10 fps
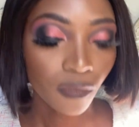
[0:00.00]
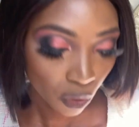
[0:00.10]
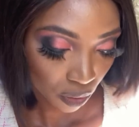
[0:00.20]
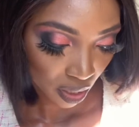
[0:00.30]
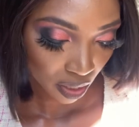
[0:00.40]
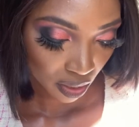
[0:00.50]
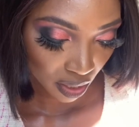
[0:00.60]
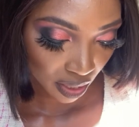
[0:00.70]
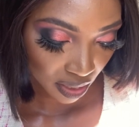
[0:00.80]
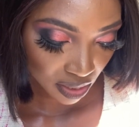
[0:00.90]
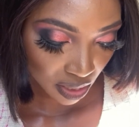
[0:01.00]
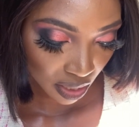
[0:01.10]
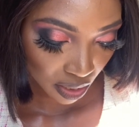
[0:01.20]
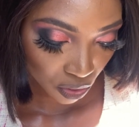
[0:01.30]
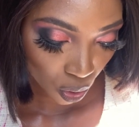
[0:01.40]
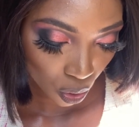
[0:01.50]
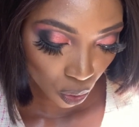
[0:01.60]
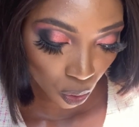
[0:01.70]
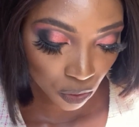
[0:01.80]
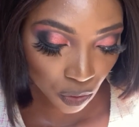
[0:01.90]
okay,
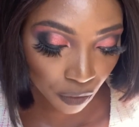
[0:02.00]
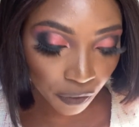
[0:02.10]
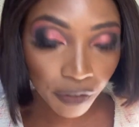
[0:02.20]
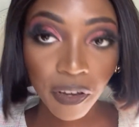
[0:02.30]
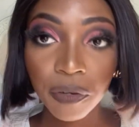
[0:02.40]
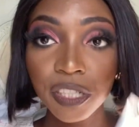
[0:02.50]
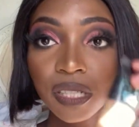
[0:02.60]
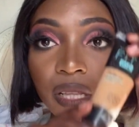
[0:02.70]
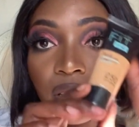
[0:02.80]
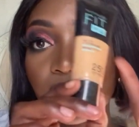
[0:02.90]
also for a foundation,